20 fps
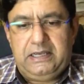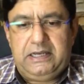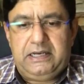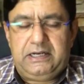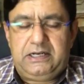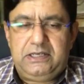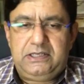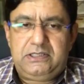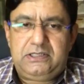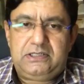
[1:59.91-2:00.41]

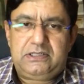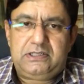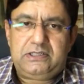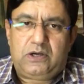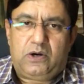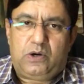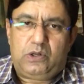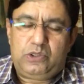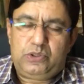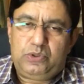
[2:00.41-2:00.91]
It is
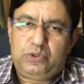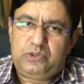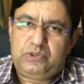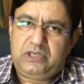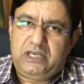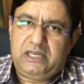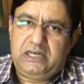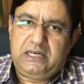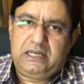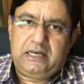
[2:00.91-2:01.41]
also
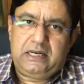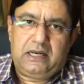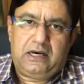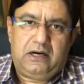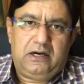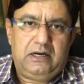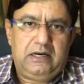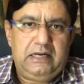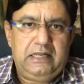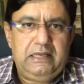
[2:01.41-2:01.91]
seen in
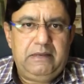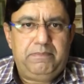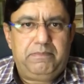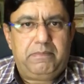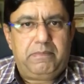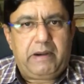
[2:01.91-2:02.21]
early